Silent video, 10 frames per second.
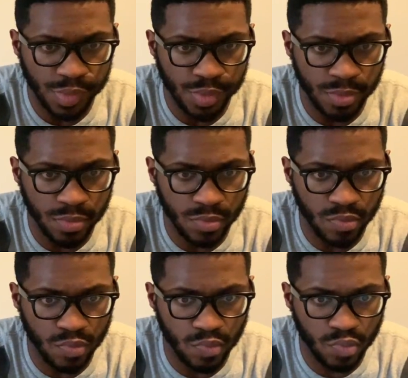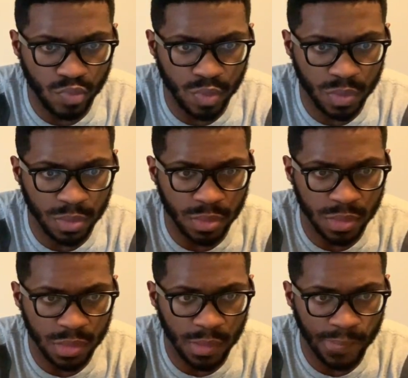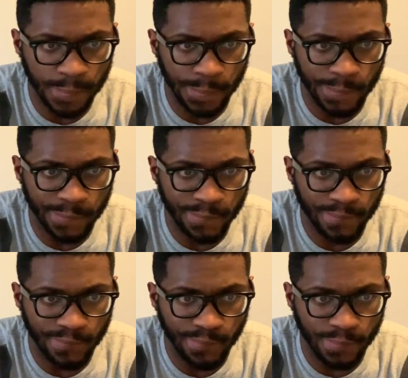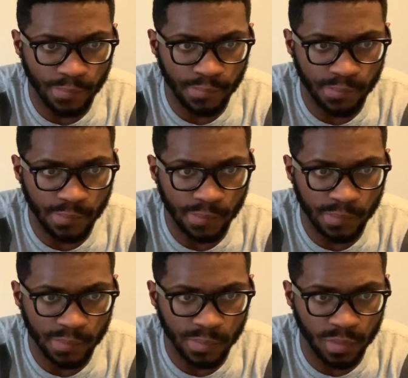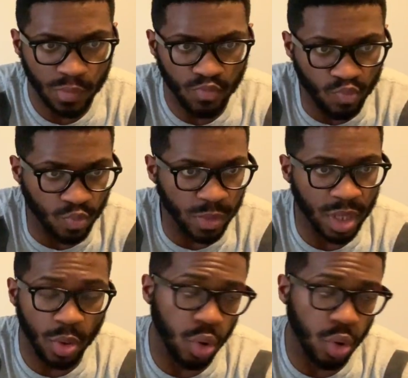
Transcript: It got brighter out, and we realized that no one was in the back.